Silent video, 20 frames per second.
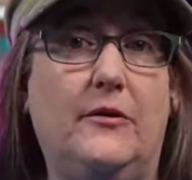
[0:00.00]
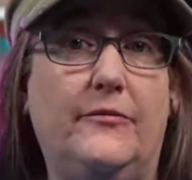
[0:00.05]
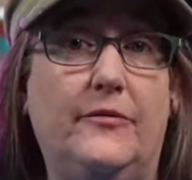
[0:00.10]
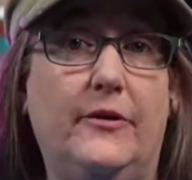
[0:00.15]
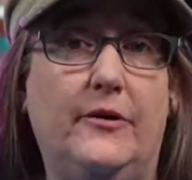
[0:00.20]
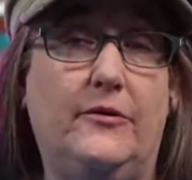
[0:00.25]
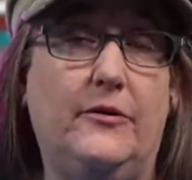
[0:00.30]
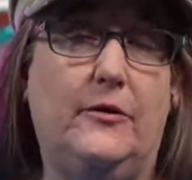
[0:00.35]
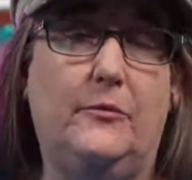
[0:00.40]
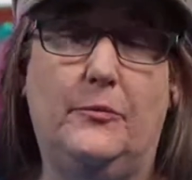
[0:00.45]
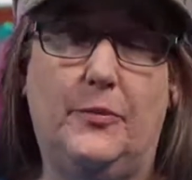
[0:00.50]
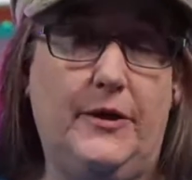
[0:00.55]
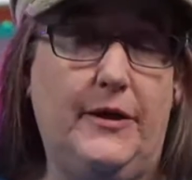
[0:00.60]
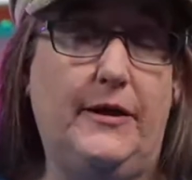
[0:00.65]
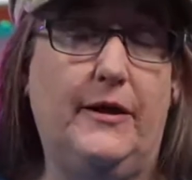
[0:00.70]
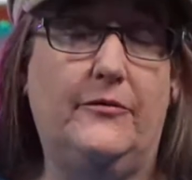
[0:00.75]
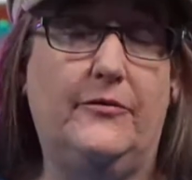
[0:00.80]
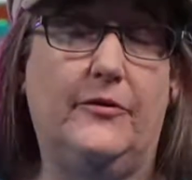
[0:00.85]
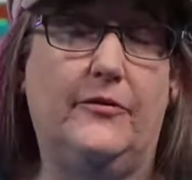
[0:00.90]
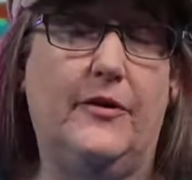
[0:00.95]
it's a
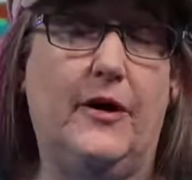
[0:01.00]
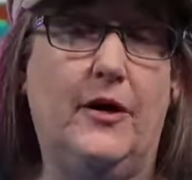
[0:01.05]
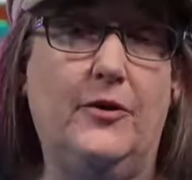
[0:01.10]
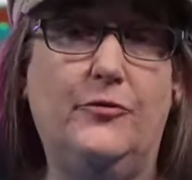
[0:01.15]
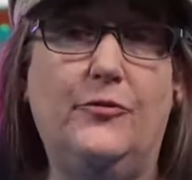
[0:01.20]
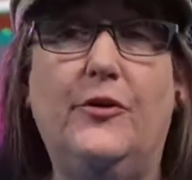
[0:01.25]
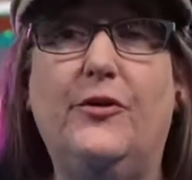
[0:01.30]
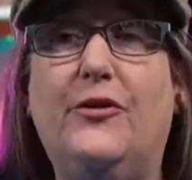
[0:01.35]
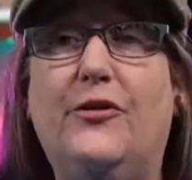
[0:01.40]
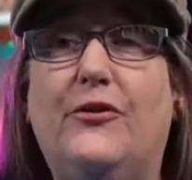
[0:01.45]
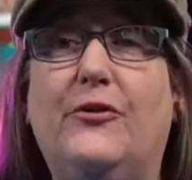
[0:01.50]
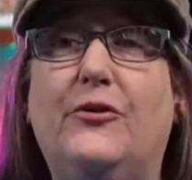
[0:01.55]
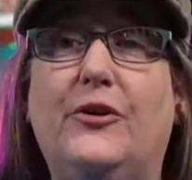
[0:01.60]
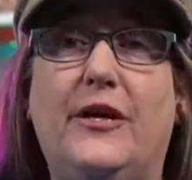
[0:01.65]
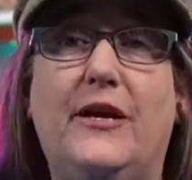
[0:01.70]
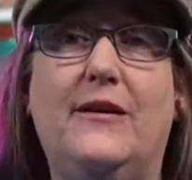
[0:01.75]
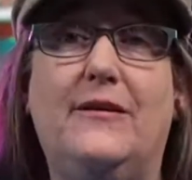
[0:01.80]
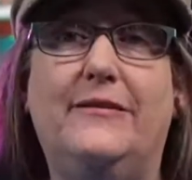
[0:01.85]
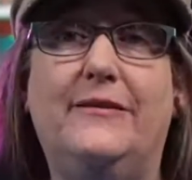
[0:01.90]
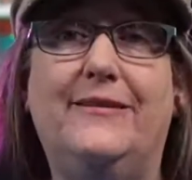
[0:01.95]
PDF of 130
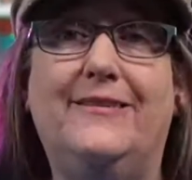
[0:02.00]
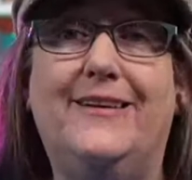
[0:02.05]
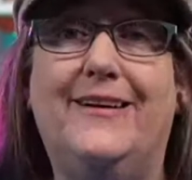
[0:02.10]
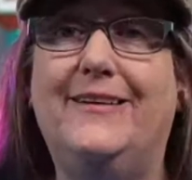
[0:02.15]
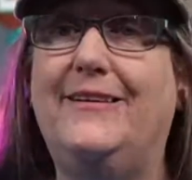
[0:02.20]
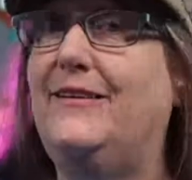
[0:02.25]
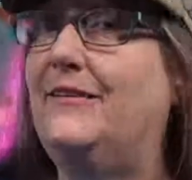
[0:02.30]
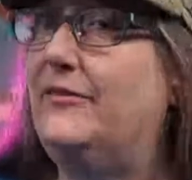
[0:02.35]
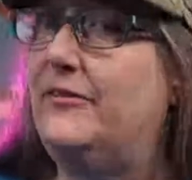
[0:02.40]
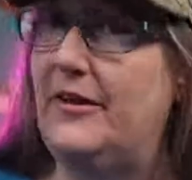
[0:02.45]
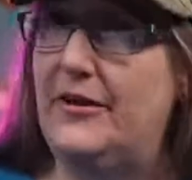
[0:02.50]
content ideas.